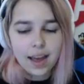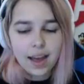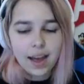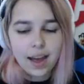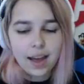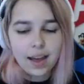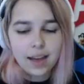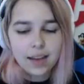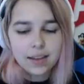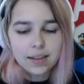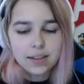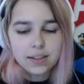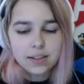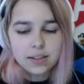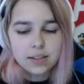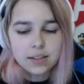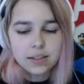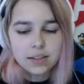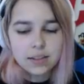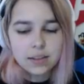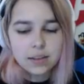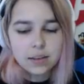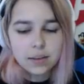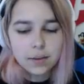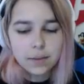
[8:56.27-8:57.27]
I'm gonna
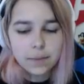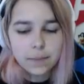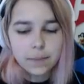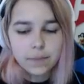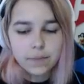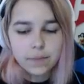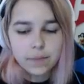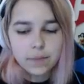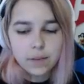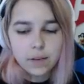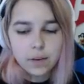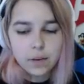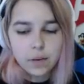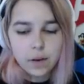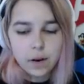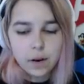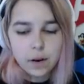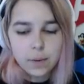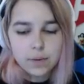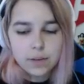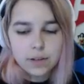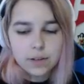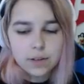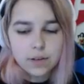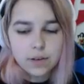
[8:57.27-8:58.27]
help you.
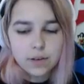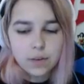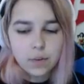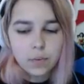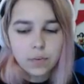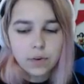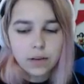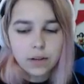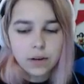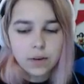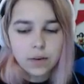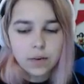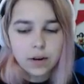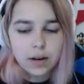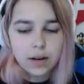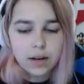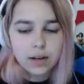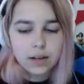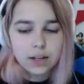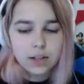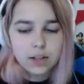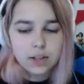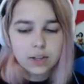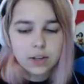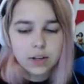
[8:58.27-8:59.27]
I'm just a really quick
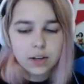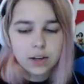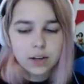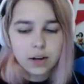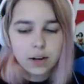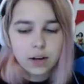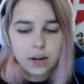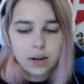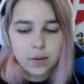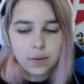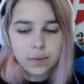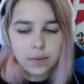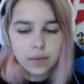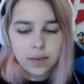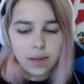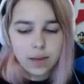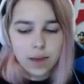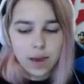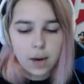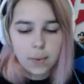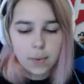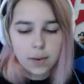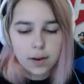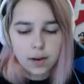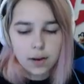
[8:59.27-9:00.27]
addition, you know.
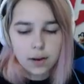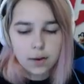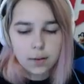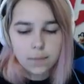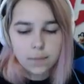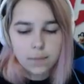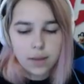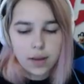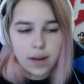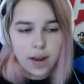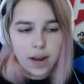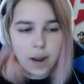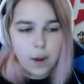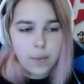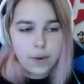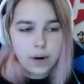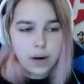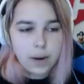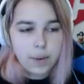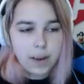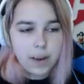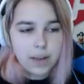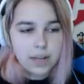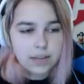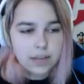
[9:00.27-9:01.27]
There we go. And now we
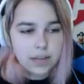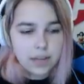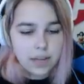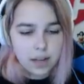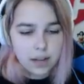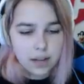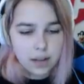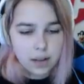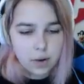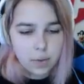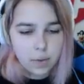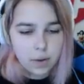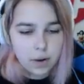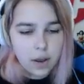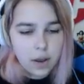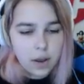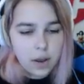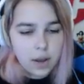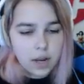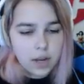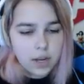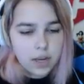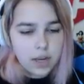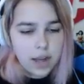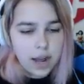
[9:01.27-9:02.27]
gotta paint it yellow.
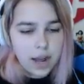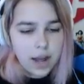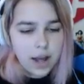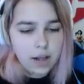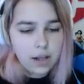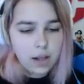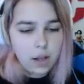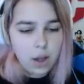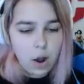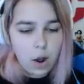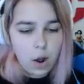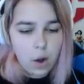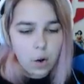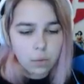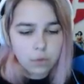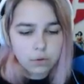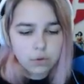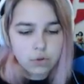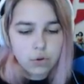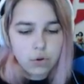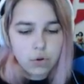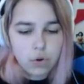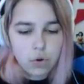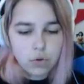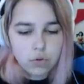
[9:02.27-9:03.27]
Yellow.
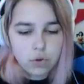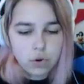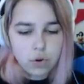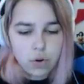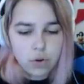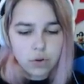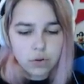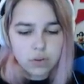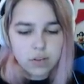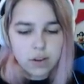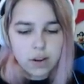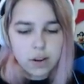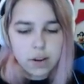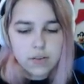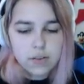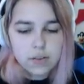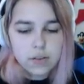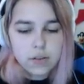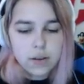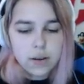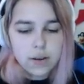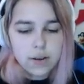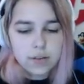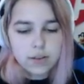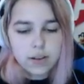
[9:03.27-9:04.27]
do do do do
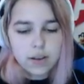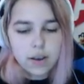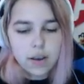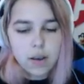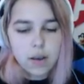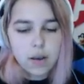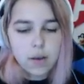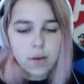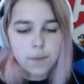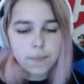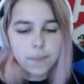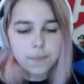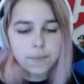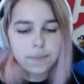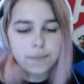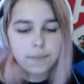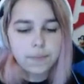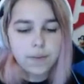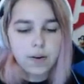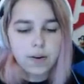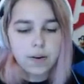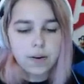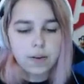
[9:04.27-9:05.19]
do.